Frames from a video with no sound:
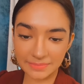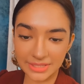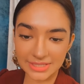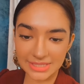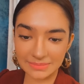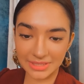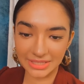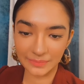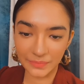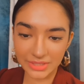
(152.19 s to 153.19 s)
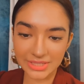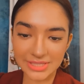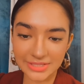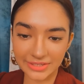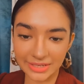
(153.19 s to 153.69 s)
Please say my name. What
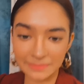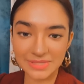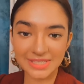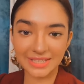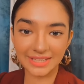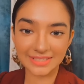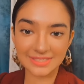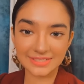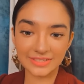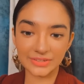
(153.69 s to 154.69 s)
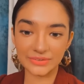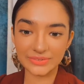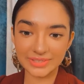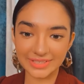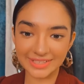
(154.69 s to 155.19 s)
is your name?
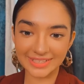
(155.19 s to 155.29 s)
SaneXQ?